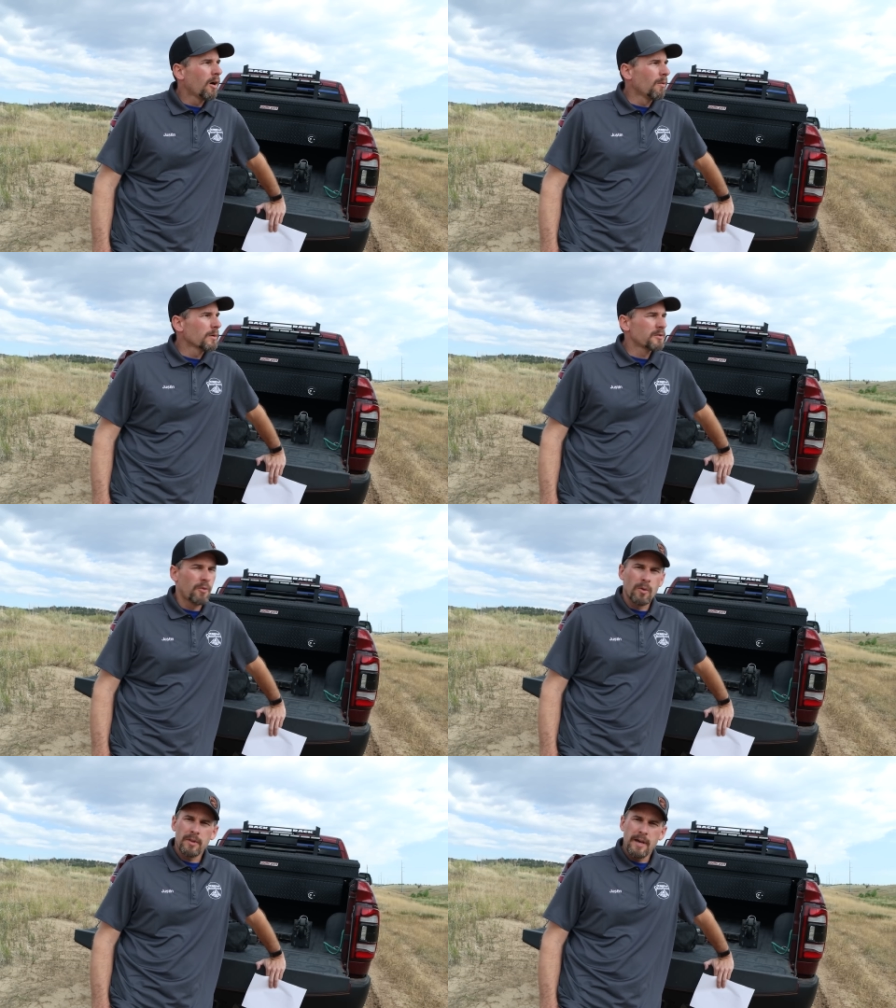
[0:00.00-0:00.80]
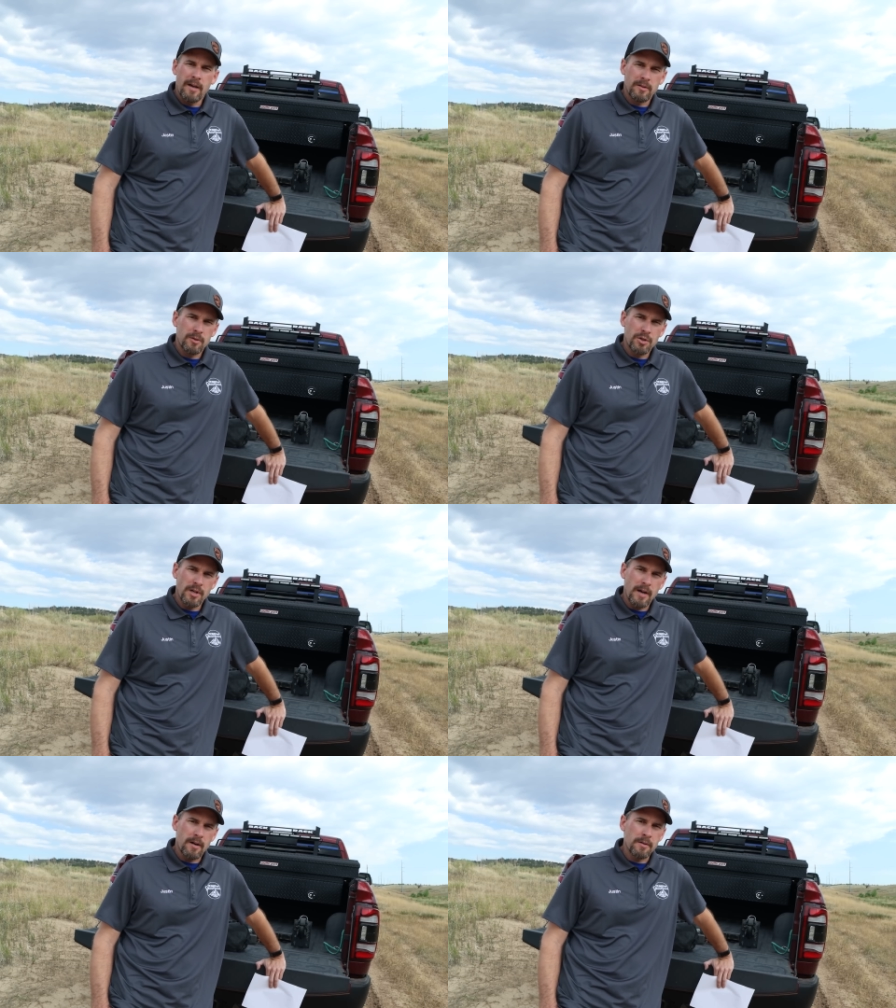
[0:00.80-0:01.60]
almost 4,000
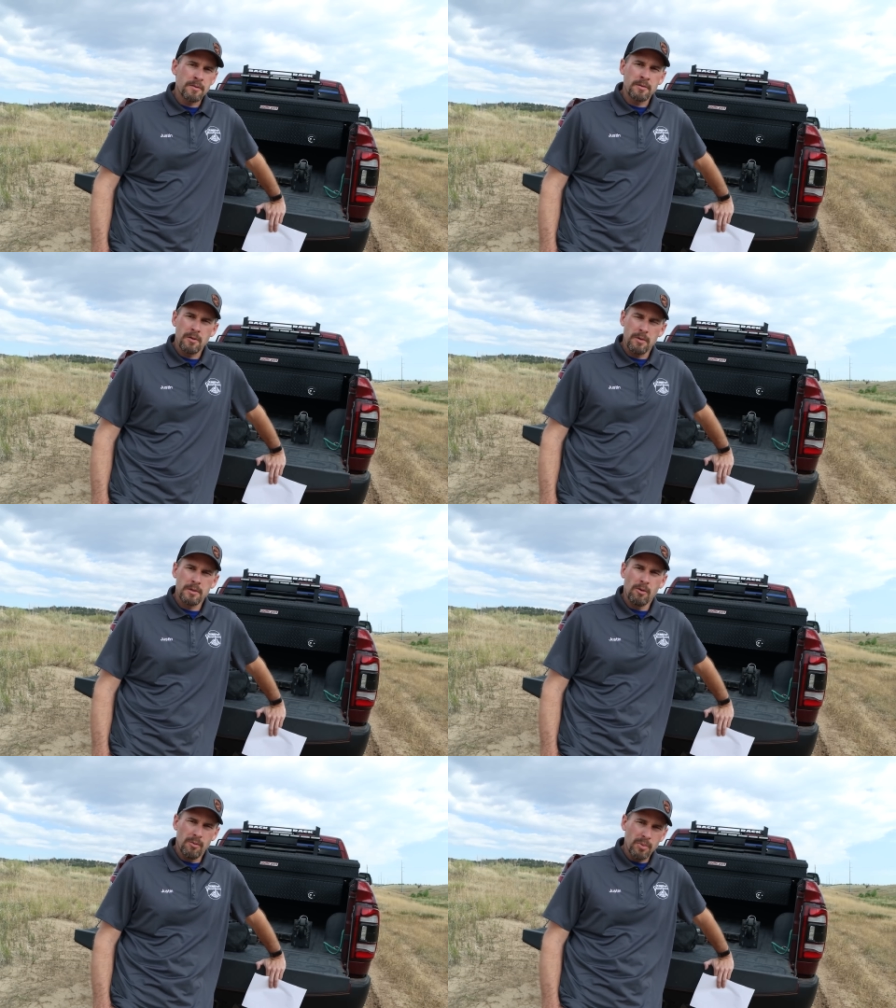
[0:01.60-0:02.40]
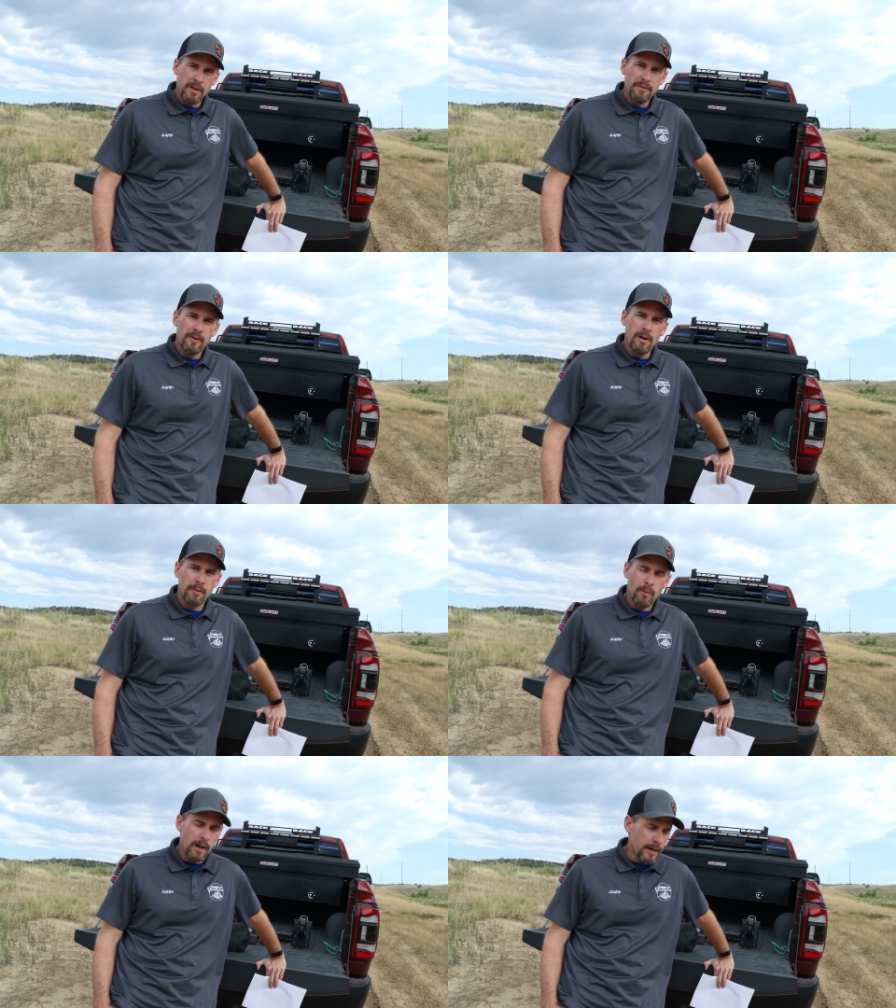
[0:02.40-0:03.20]
shares, so it's going pretty far
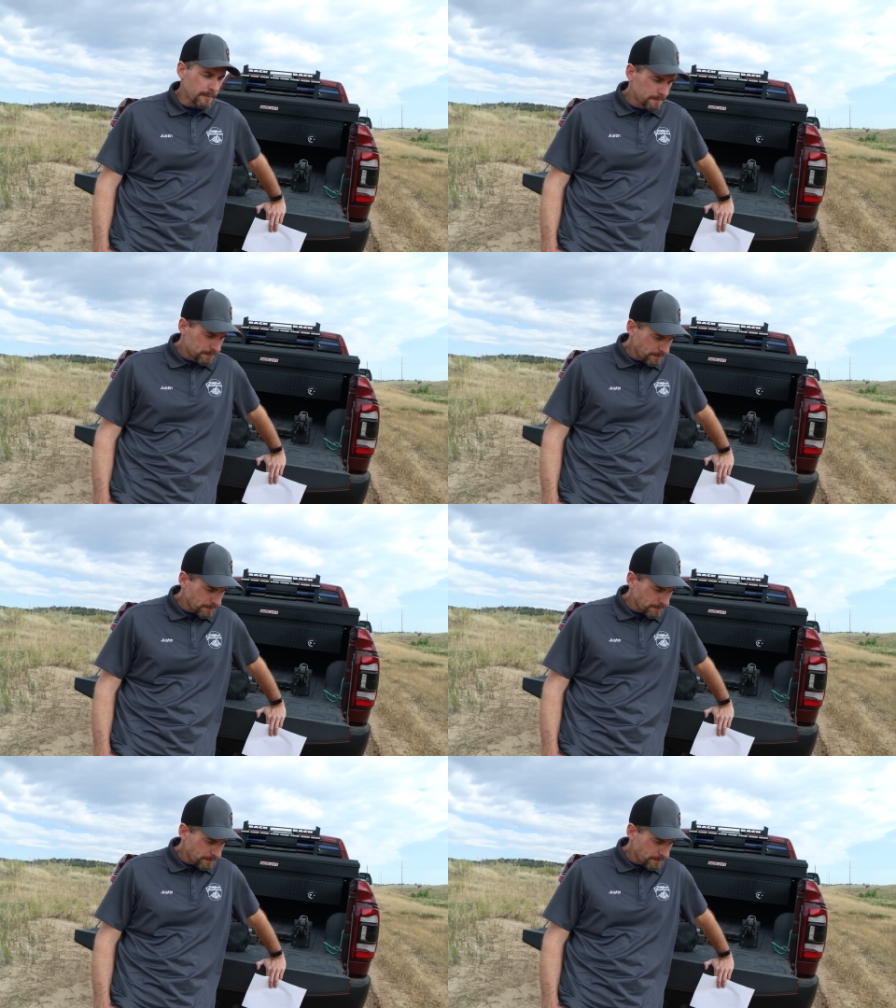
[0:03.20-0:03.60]
and wide.